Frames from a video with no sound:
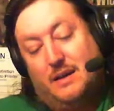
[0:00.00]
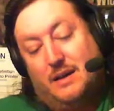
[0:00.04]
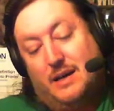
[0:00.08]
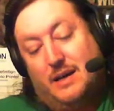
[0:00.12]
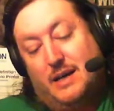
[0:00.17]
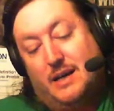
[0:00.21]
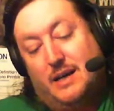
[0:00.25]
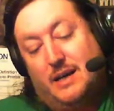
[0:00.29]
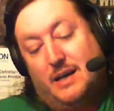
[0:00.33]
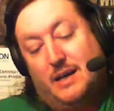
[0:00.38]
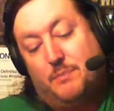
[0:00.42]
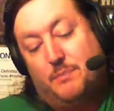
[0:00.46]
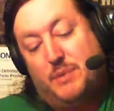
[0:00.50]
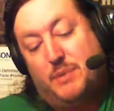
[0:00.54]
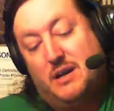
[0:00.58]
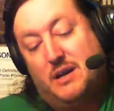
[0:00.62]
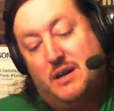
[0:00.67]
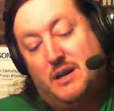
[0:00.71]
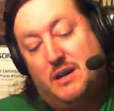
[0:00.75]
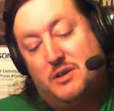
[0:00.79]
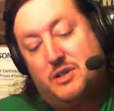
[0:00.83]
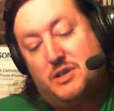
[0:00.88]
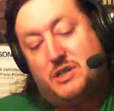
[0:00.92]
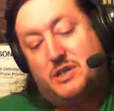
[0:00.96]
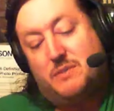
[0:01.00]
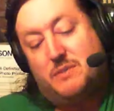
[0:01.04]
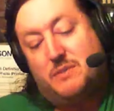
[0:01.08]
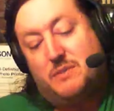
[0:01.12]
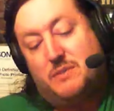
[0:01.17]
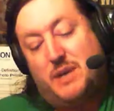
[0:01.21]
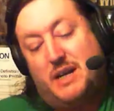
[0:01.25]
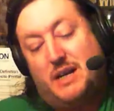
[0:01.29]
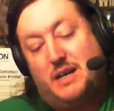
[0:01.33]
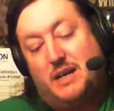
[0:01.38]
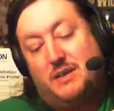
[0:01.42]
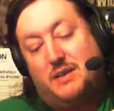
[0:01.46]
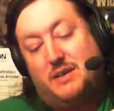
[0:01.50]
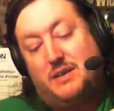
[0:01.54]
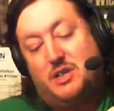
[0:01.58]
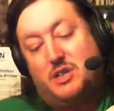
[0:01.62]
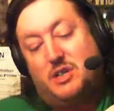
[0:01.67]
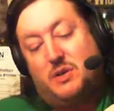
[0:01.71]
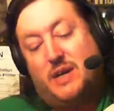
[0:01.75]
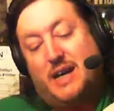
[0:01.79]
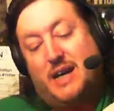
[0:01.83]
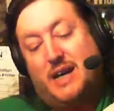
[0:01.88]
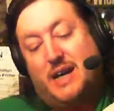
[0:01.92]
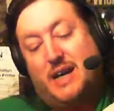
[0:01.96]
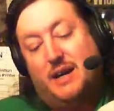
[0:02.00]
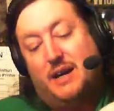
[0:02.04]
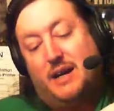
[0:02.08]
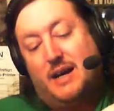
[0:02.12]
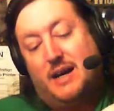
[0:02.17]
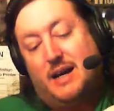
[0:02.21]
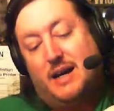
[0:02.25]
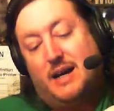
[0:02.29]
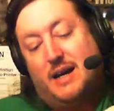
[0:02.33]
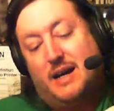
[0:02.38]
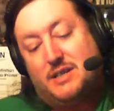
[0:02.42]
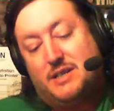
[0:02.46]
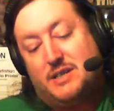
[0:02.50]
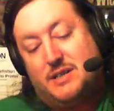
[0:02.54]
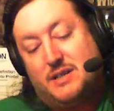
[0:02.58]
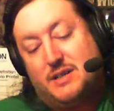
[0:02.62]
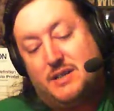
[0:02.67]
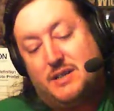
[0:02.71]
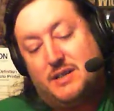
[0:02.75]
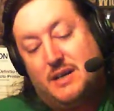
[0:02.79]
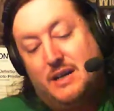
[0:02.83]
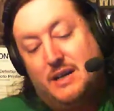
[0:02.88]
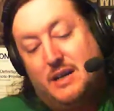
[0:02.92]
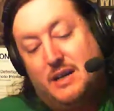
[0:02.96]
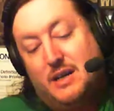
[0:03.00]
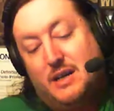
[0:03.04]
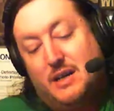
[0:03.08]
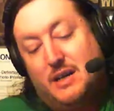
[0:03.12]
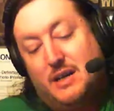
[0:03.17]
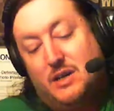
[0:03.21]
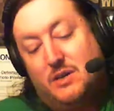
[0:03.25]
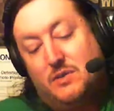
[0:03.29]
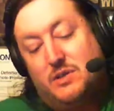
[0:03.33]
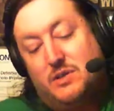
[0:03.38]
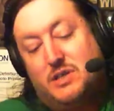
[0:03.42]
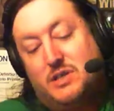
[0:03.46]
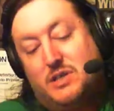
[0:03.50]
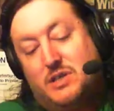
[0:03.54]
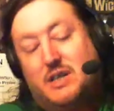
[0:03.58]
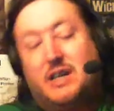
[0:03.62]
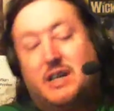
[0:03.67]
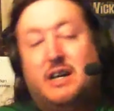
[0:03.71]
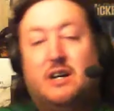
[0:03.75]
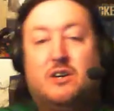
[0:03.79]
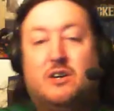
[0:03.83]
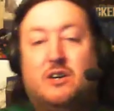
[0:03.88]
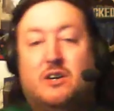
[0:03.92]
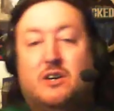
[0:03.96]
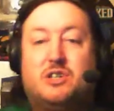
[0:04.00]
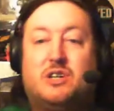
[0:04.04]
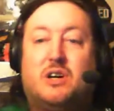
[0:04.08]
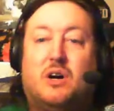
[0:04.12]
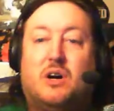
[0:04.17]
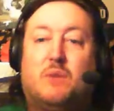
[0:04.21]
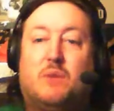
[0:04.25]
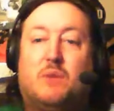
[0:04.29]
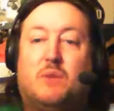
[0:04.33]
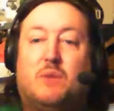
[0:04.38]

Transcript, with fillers: And it appears to be that you cannot use the gear to go